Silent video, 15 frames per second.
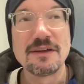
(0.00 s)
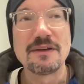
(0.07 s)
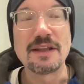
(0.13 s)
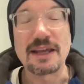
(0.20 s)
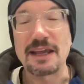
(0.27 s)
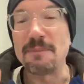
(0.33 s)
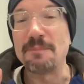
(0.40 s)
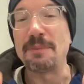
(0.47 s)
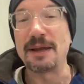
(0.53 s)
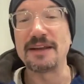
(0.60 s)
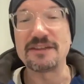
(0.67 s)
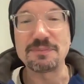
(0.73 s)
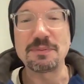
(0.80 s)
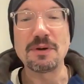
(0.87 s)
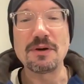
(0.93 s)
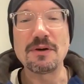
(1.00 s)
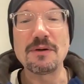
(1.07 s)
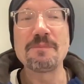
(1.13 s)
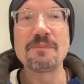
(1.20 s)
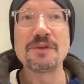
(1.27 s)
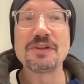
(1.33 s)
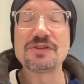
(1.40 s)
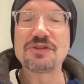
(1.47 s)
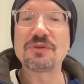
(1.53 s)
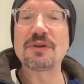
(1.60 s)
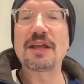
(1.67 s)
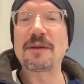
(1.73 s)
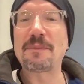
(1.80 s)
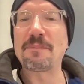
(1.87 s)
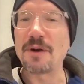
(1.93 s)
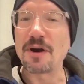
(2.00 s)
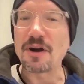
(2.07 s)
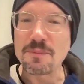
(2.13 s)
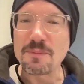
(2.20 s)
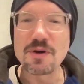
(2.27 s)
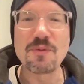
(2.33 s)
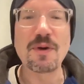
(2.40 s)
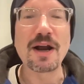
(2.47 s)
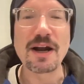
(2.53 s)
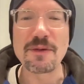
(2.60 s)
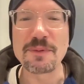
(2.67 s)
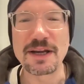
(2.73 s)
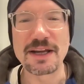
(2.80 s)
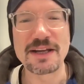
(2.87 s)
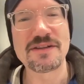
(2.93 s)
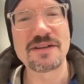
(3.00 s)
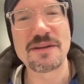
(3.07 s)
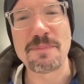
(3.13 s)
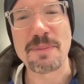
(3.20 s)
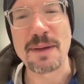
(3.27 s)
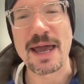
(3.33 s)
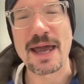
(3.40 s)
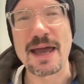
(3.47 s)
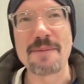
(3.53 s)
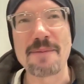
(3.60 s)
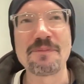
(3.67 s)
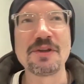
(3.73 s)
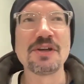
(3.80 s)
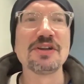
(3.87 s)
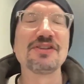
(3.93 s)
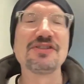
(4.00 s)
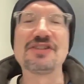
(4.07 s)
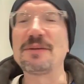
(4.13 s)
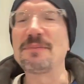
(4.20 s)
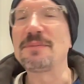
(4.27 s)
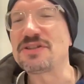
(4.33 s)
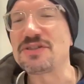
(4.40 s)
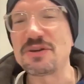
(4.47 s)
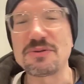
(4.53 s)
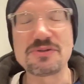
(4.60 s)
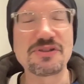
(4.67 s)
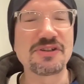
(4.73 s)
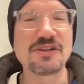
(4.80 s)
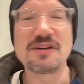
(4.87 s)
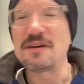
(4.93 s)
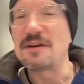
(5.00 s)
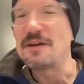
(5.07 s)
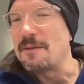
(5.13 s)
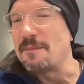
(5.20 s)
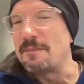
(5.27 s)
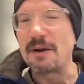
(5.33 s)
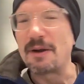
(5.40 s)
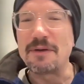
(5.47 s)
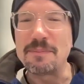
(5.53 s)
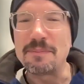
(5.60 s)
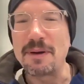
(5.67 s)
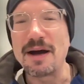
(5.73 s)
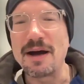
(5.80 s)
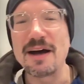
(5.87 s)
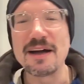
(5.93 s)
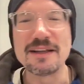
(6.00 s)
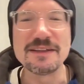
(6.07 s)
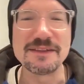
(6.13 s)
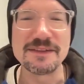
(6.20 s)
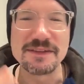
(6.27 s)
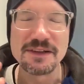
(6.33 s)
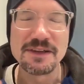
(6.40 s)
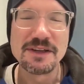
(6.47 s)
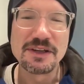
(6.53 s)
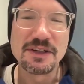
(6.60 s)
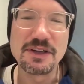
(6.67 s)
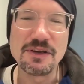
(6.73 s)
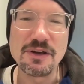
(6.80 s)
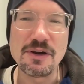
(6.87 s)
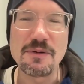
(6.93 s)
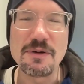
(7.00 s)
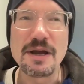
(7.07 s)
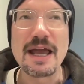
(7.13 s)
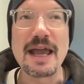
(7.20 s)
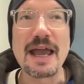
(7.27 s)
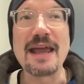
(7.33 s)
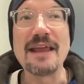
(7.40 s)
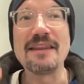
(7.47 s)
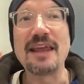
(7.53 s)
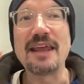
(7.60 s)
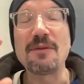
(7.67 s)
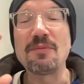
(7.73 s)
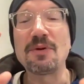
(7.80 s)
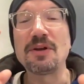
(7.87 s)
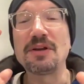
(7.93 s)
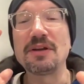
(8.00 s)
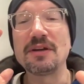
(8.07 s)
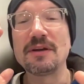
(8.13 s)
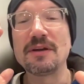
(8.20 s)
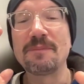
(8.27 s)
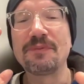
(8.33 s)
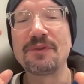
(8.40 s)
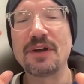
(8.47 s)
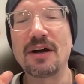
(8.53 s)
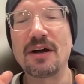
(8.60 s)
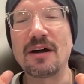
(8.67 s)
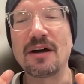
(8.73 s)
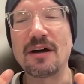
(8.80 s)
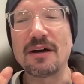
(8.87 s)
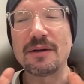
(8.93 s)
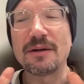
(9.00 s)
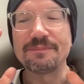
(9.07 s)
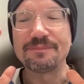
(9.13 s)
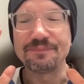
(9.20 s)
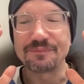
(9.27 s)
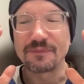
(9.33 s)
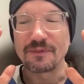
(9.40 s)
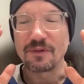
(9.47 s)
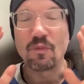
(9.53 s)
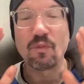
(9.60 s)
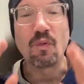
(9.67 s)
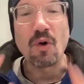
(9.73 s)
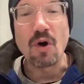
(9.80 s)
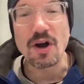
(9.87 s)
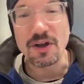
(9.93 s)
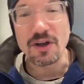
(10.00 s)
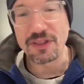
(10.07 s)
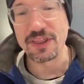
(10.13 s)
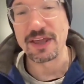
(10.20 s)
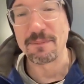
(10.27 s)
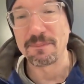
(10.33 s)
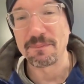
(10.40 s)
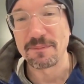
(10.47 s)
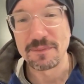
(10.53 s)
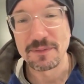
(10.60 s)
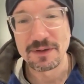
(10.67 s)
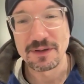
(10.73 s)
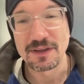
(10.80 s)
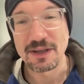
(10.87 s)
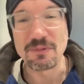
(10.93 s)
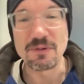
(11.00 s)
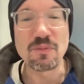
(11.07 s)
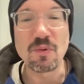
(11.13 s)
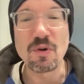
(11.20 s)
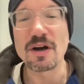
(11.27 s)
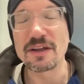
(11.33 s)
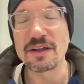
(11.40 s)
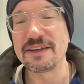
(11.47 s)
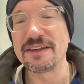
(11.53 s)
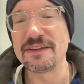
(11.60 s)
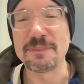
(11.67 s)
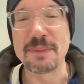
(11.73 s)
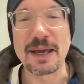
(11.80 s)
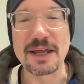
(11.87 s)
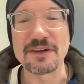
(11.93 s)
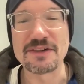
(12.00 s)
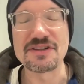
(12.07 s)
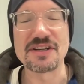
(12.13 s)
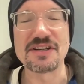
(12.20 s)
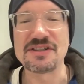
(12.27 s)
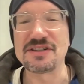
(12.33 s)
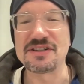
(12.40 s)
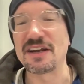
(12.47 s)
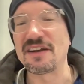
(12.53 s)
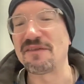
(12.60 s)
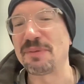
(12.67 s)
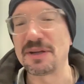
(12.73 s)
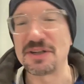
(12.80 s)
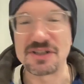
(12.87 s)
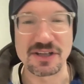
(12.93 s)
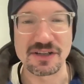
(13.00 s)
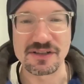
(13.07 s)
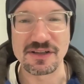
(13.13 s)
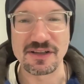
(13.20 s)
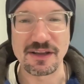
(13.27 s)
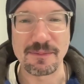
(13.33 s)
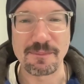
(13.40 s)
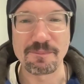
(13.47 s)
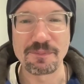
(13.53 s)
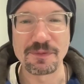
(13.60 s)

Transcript: like in baseball. So like Mark McGwire would get to the bat, Sammy Sosa, Barry Bonds, and they would uh, walk them. They would walk these batters instead of pitching to them,